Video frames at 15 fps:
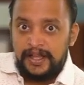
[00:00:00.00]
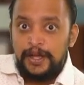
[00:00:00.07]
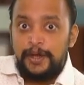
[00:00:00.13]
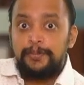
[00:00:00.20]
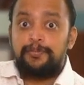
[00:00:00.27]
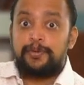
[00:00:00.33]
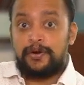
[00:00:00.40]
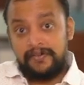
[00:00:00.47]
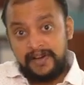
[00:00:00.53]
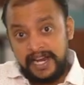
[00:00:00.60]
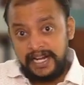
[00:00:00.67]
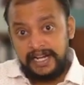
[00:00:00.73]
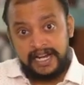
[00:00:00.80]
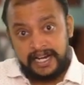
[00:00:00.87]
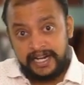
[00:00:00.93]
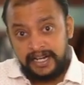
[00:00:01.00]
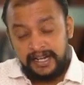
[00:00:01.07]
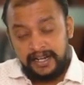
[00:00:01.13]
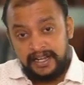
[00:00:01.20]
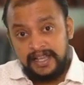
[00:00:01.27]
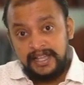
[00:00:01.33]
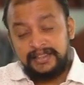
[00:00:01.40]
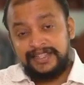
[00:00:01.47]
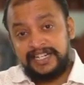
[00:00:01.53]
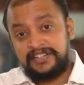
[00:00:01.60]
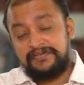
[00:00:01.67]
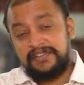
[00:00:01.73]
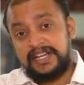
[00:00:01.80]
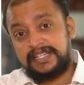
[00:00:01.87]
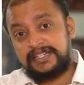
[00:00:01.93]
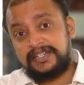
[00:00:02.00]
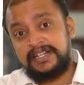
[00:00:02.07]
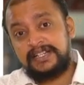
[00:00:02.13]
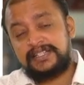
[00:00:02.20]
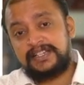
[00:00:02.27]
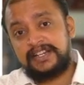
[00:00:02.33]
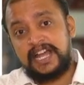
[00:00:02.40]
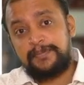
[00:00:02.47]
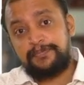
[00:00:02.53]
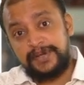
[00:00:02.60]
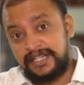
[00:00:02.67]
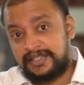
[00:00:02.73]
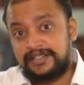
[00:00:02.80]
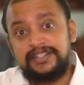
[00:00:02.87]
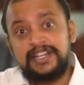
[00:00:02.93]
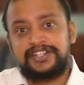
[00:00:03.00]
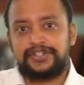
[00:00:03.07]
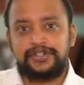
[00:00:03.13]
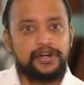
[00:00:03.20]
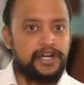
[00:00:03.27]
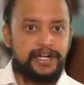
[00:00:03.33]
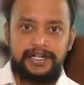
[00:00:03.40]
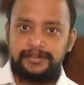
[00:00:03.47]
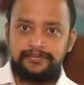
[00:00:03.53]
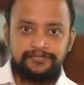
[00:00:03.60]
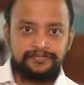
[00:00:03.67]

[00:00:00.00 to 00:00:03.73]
provided that waste and scrap is destroyed